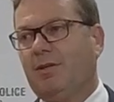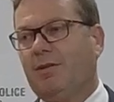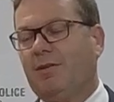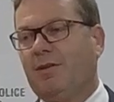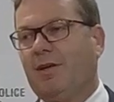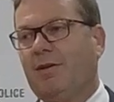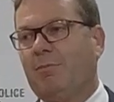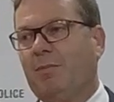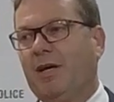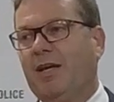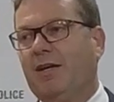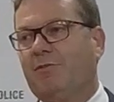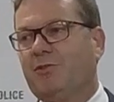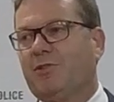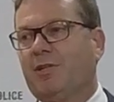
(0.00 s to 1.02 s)
that may
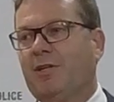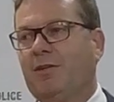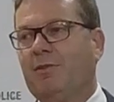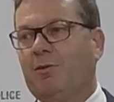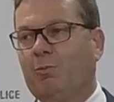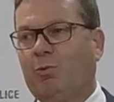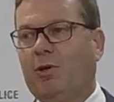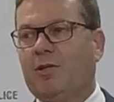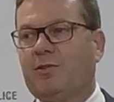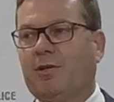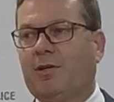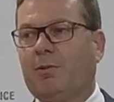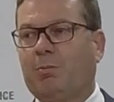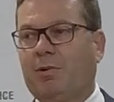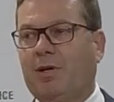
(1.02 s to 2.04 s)
have seen the white
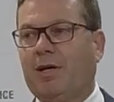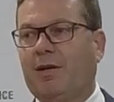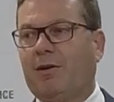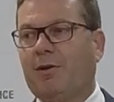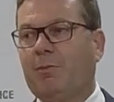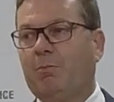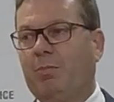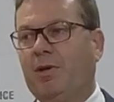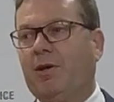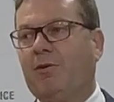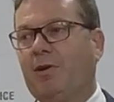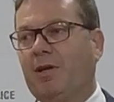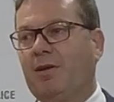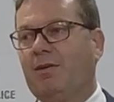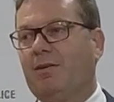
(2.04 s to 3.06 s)
Toyota Prado
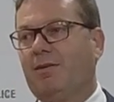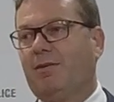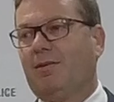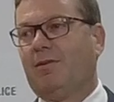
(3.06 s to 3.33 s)
bearing